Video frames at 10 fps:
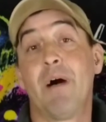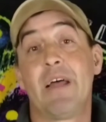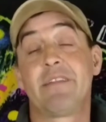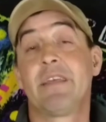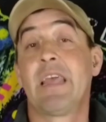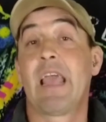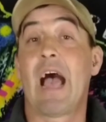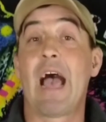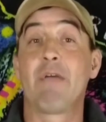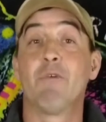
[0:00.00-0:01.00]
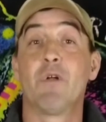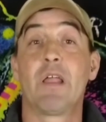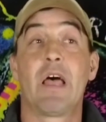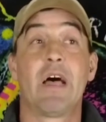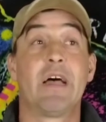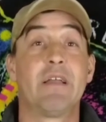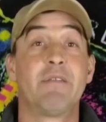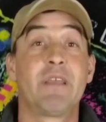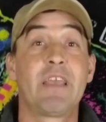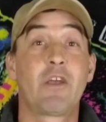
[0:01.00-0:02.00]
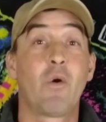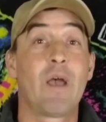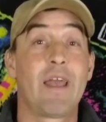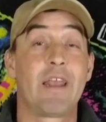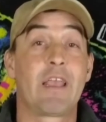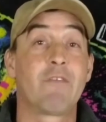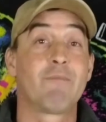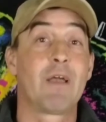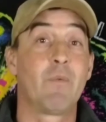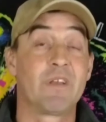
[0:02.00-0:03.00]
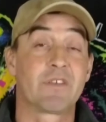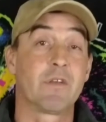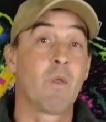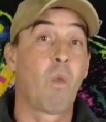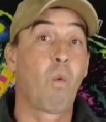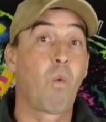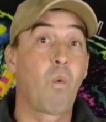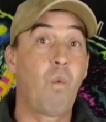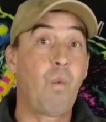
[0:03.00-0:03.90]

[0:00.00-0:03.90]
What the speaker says: But I will go ahead and give my whistle,